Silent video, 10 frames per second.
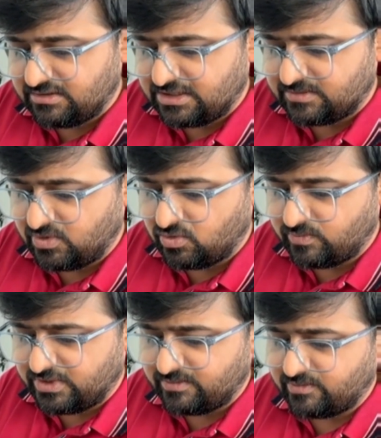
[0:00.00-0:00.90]
Let me
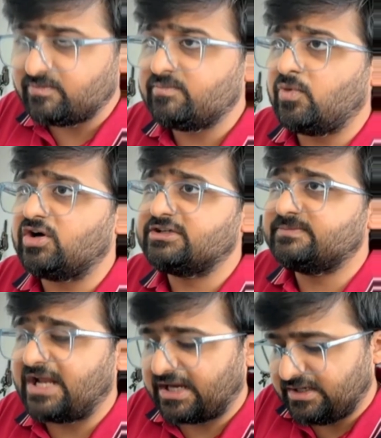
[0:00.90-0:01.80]
open up a box
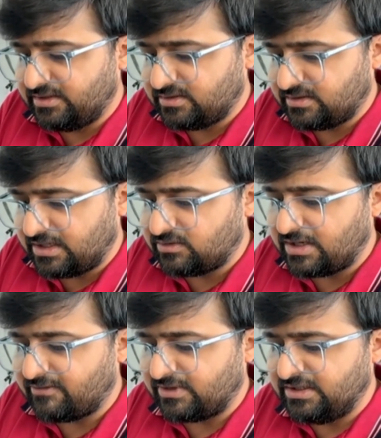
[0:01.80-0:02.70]
bracket, and you
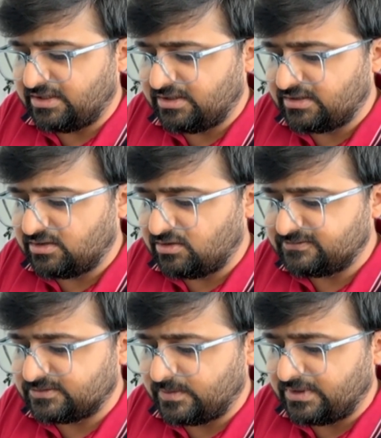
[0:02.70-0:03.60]
have integral
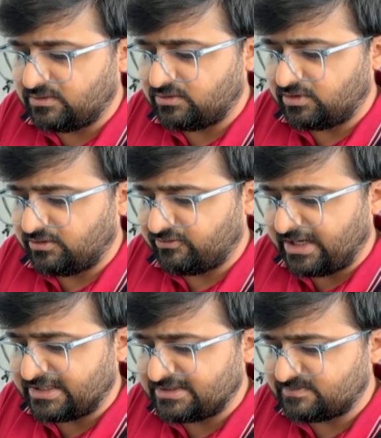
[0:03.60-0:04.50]
of square root of
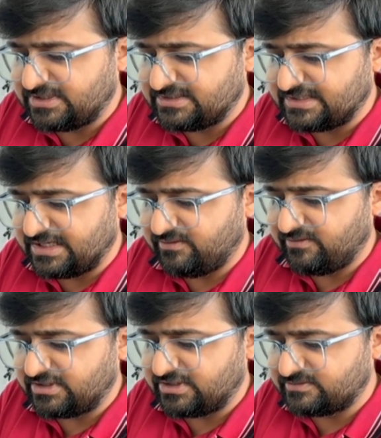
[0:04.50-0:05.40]
x plus a
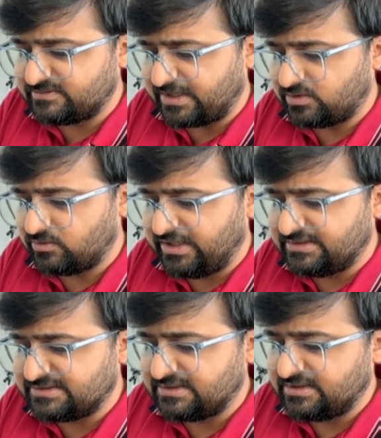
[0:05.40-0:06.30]
with respect to
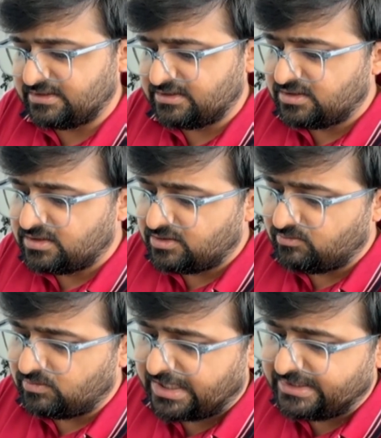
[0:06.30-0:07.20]
x
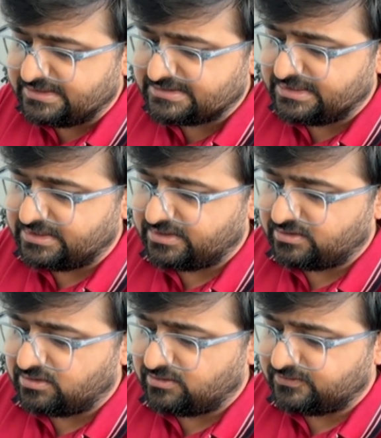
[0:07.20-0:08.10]
minus
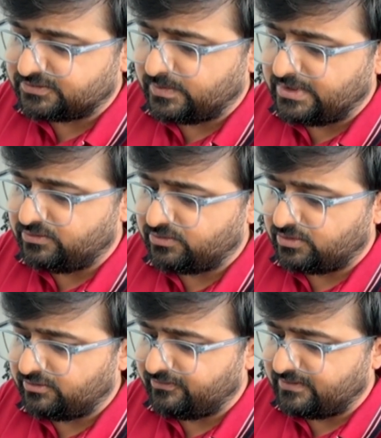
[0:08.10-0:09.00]
integral of square root
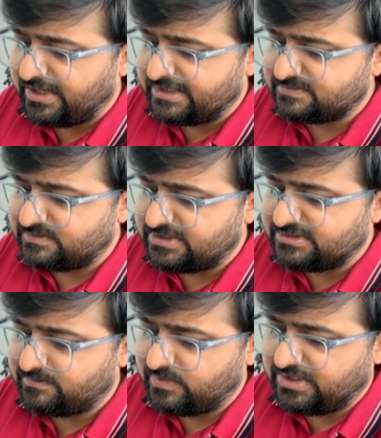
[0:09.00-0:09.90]
of x
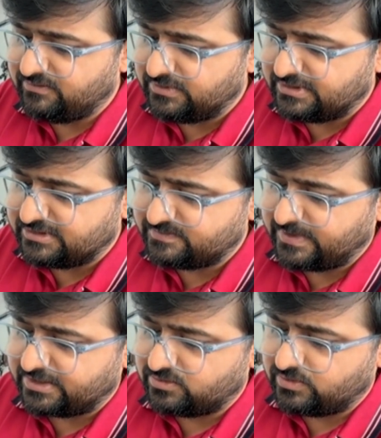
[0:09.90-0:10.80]
plus b with
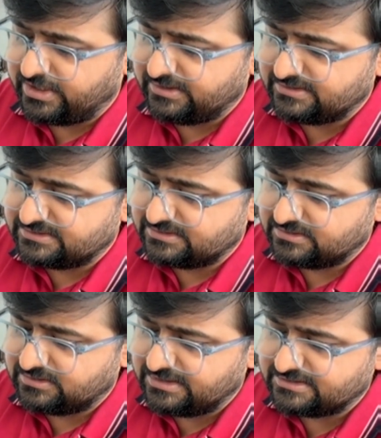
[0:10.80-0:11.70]
respect to x.
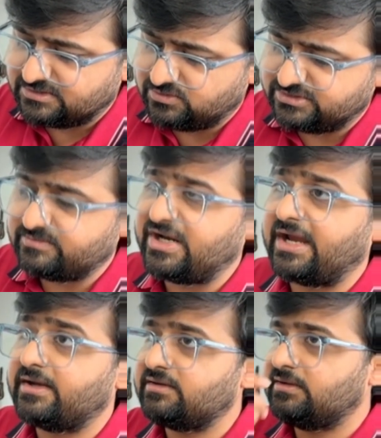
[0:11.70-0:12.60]
Let's close the bracket.